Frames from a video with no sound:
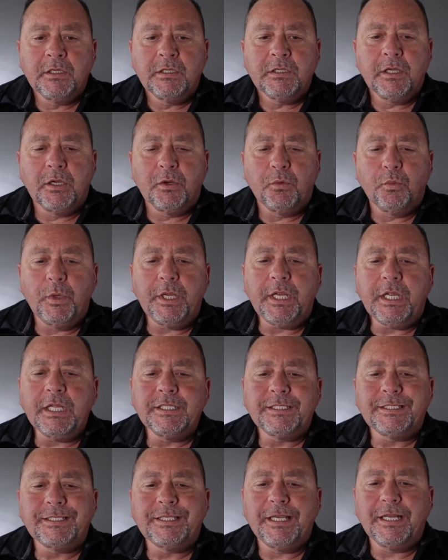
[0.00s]
Now, we
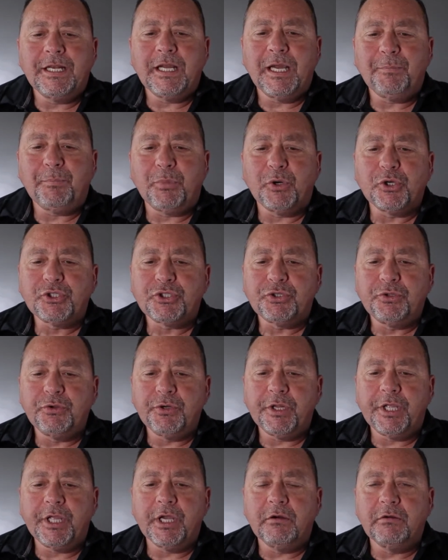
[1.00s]
can set up our
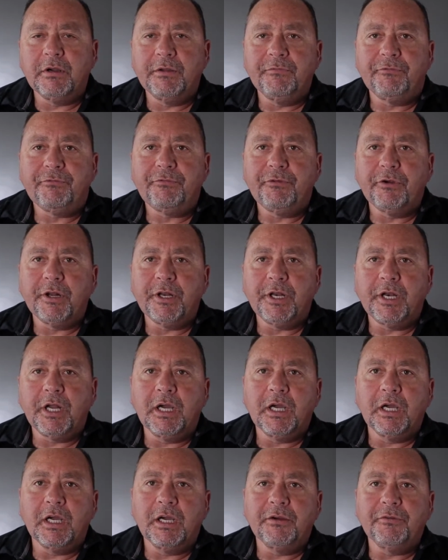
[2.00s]
studio in front
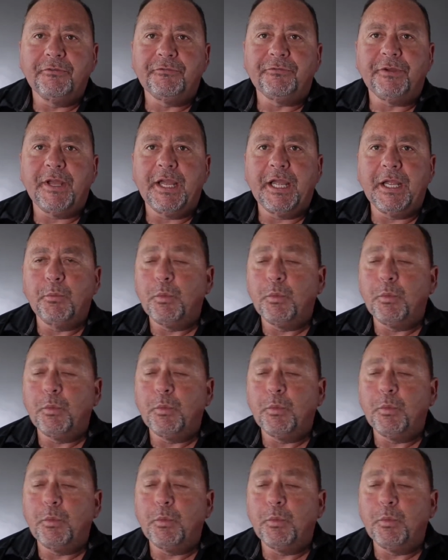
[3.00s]
of a